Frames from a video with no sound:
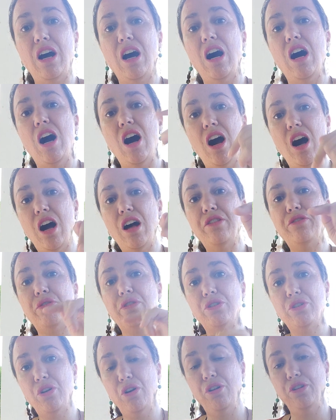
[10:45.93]

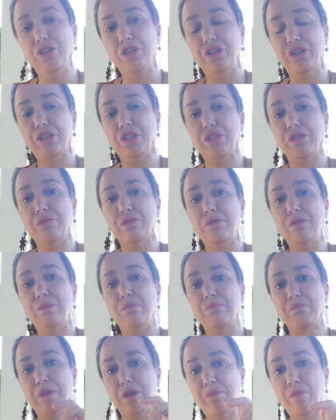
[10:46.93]

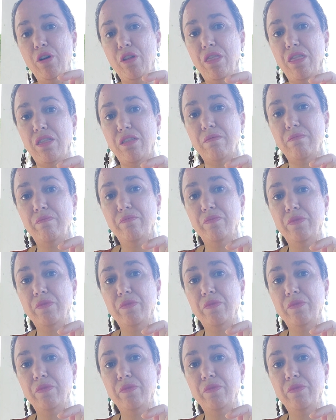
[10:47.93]
$100 per month.